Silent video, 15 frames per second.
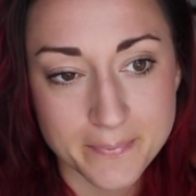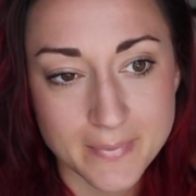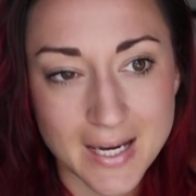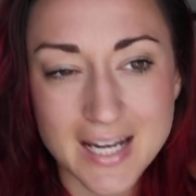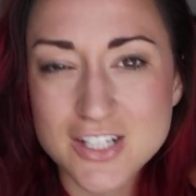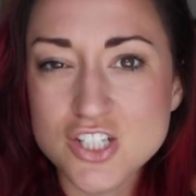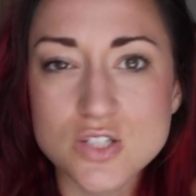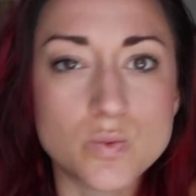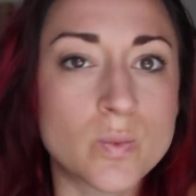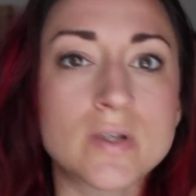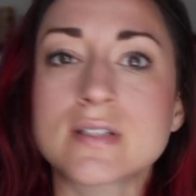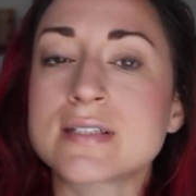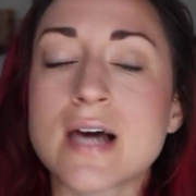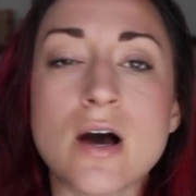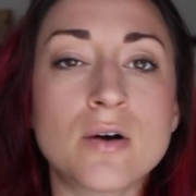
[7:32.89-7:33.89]
it just
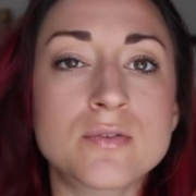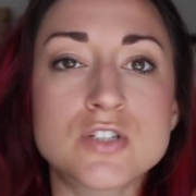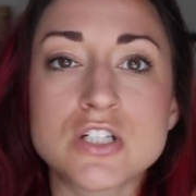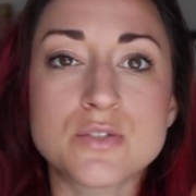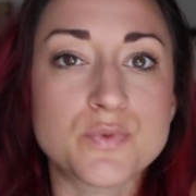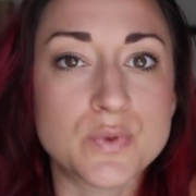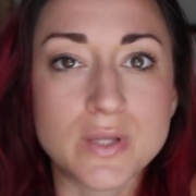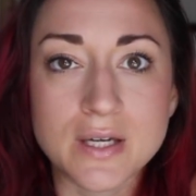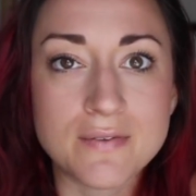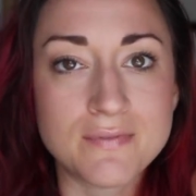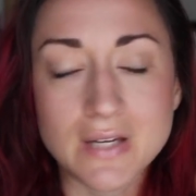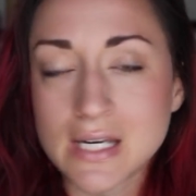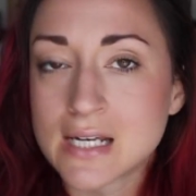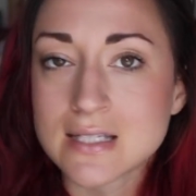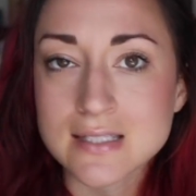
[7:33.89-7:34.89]
works out just for the
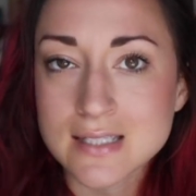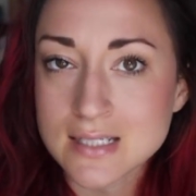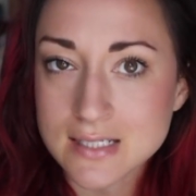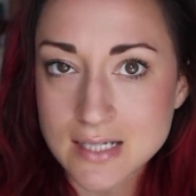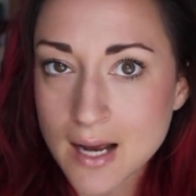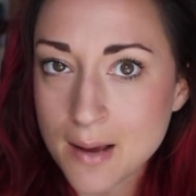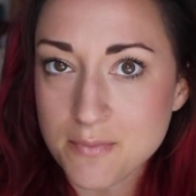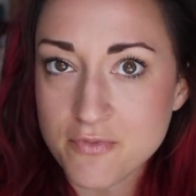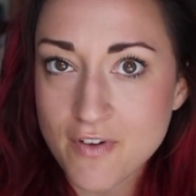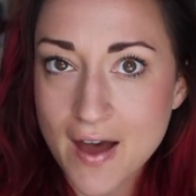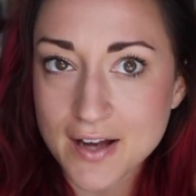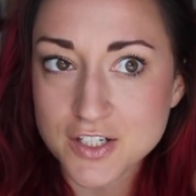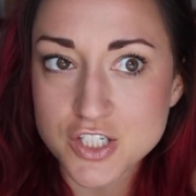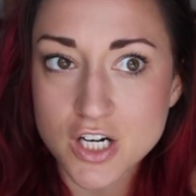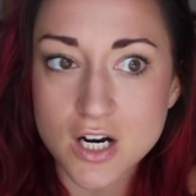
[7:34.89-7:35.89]
convenience and time
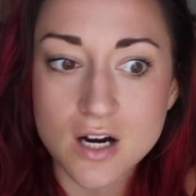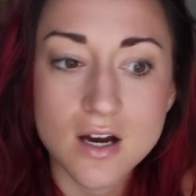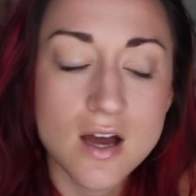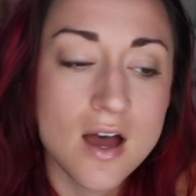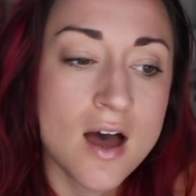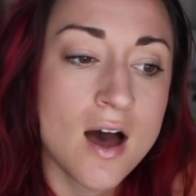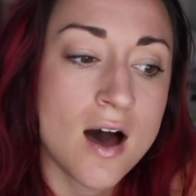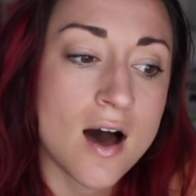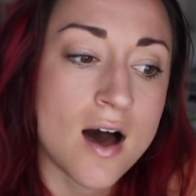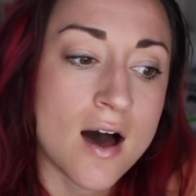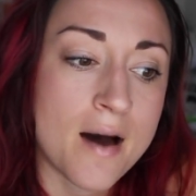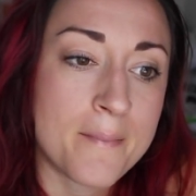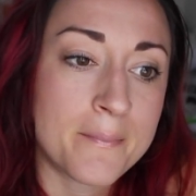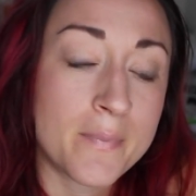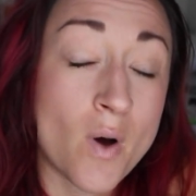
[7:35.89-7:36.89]
factor.
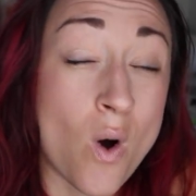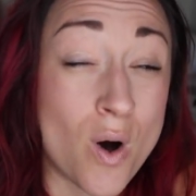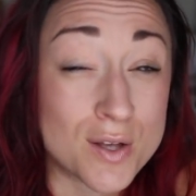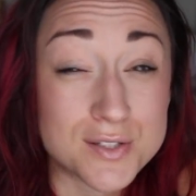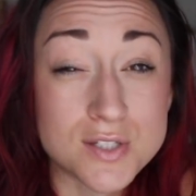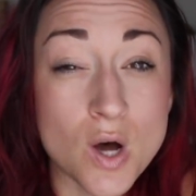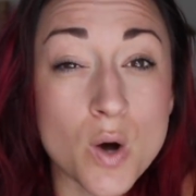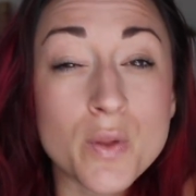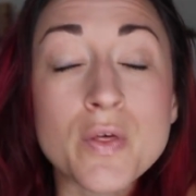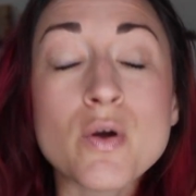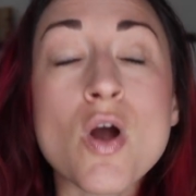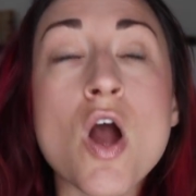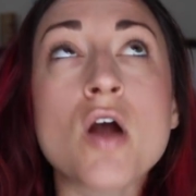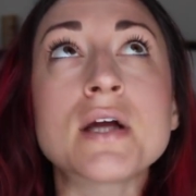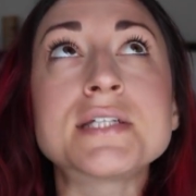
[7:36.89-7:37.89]
Also, there
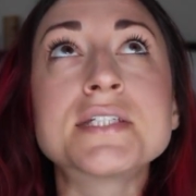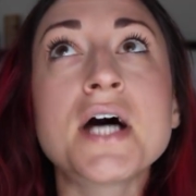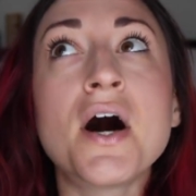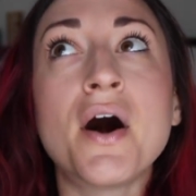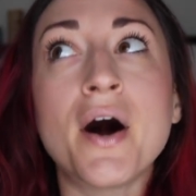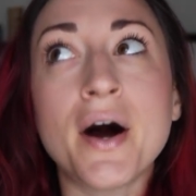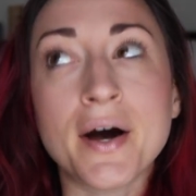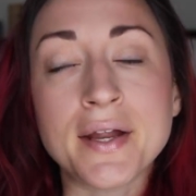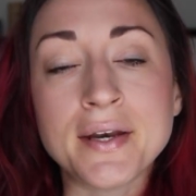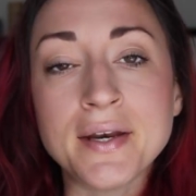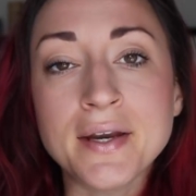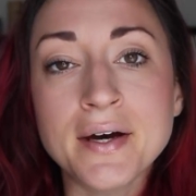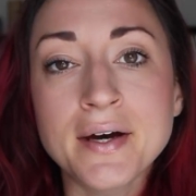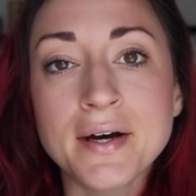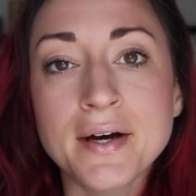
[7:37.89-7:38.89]
are a
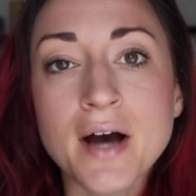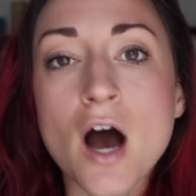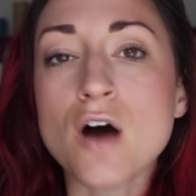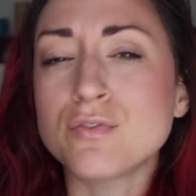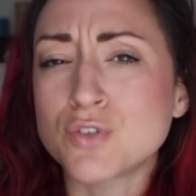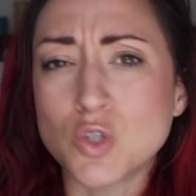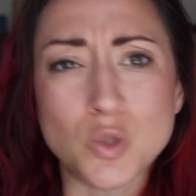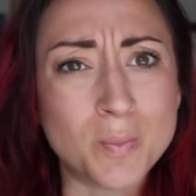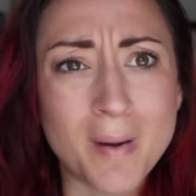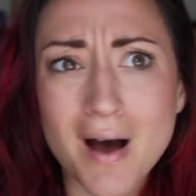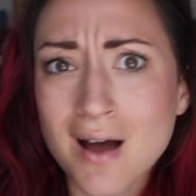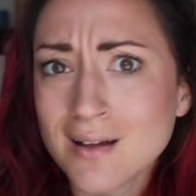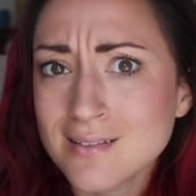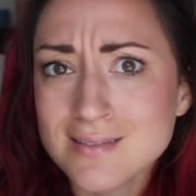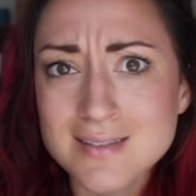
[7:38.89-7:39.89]
ton of
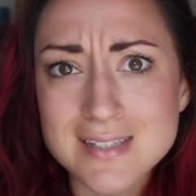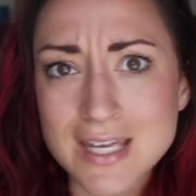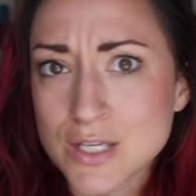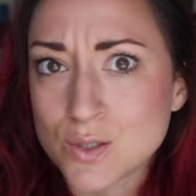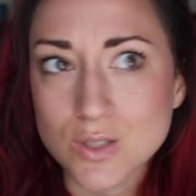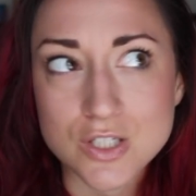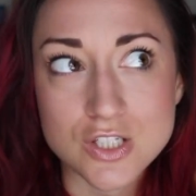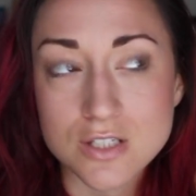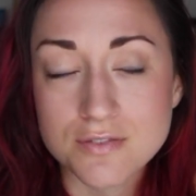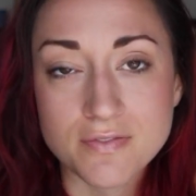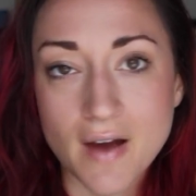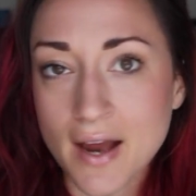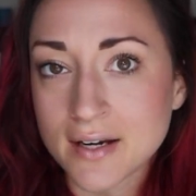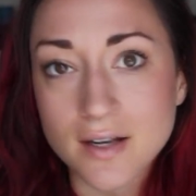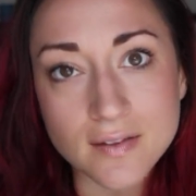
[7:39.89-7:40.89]
coupons that you can just
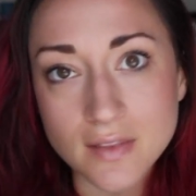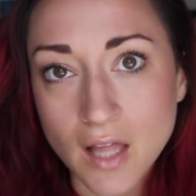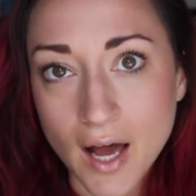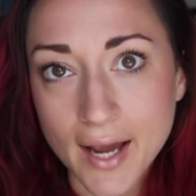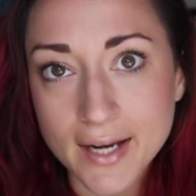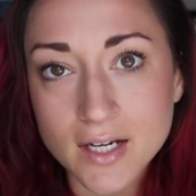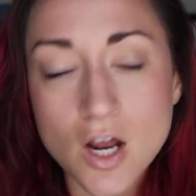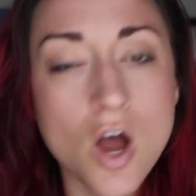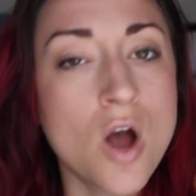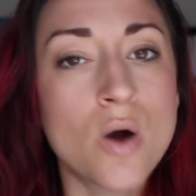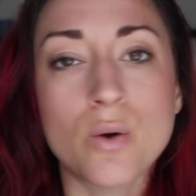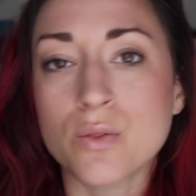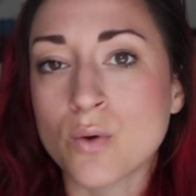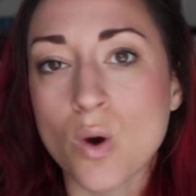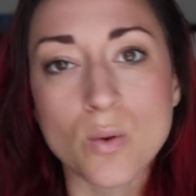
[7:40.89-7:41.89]
find online,
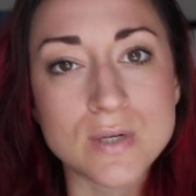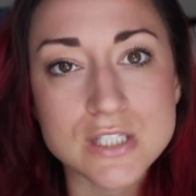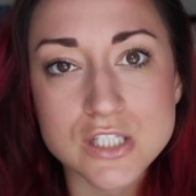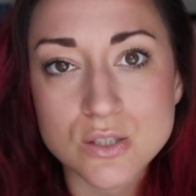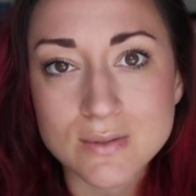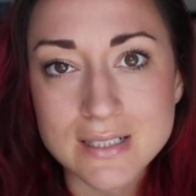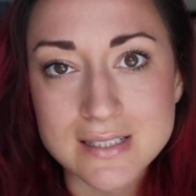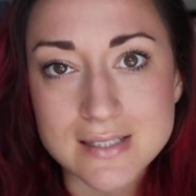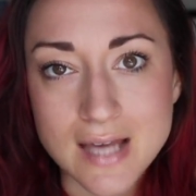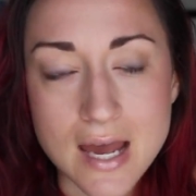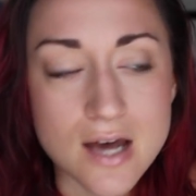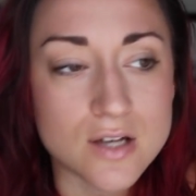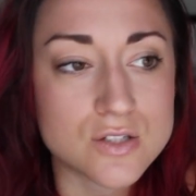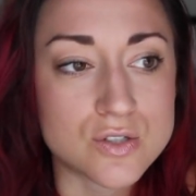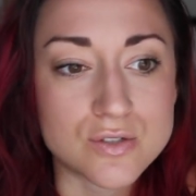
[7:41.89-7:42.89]
or they're always doing
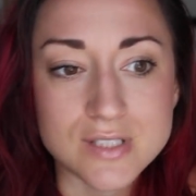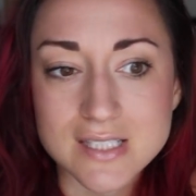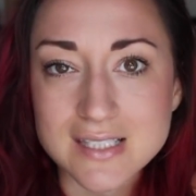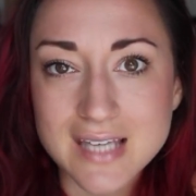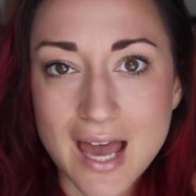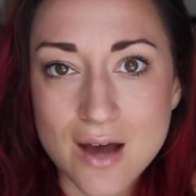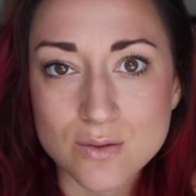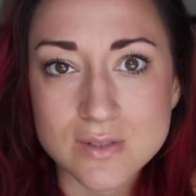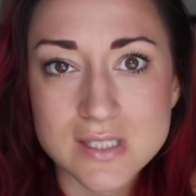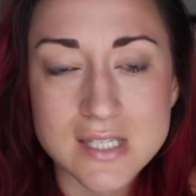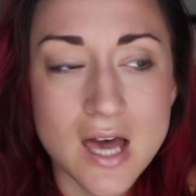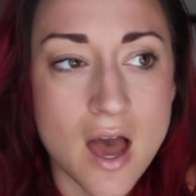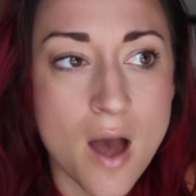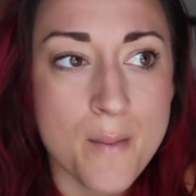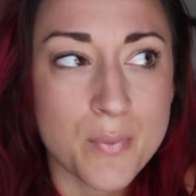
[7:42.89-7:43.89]
sales or discounts.
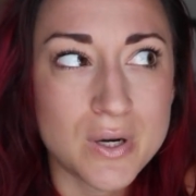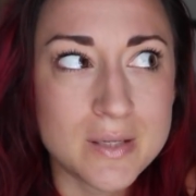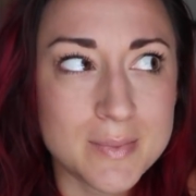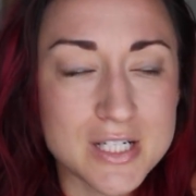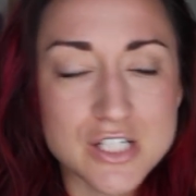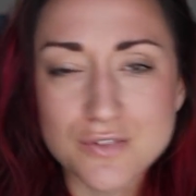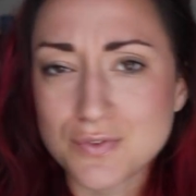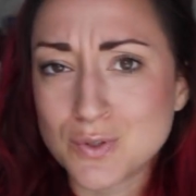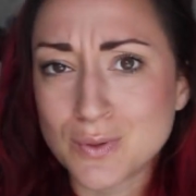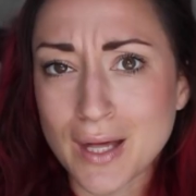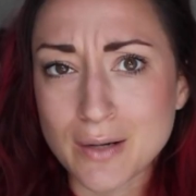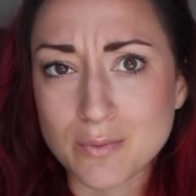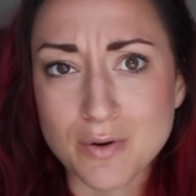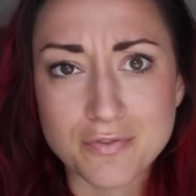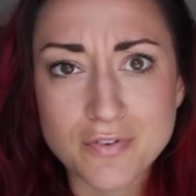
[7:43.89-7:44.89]
Pretty much if you
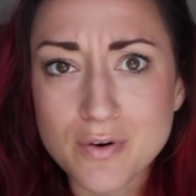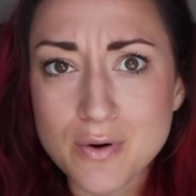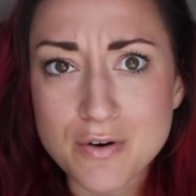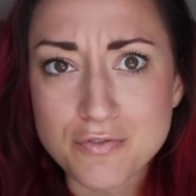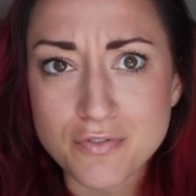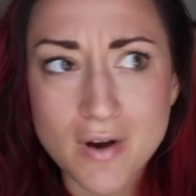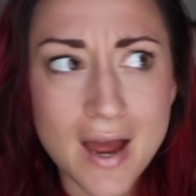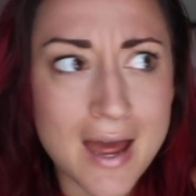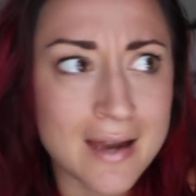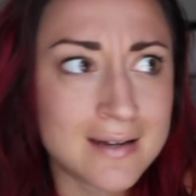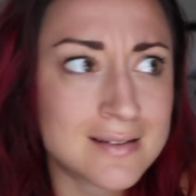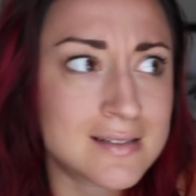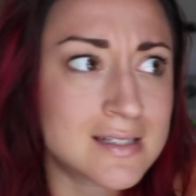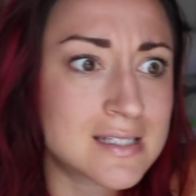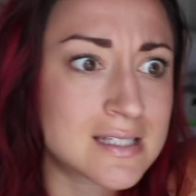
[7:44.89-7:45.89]
like refer a
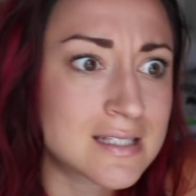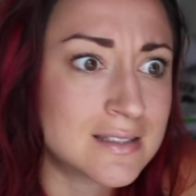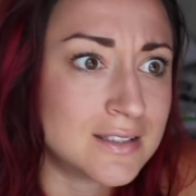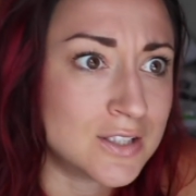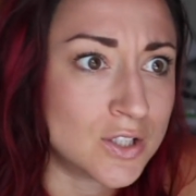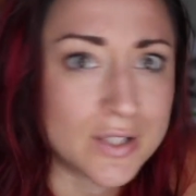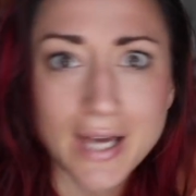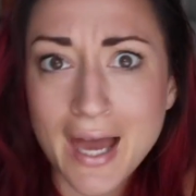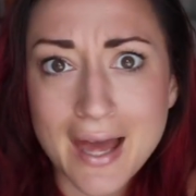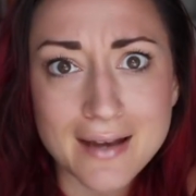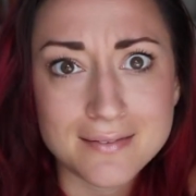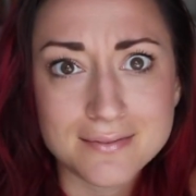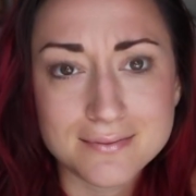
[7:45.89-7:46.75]
friend, you'll get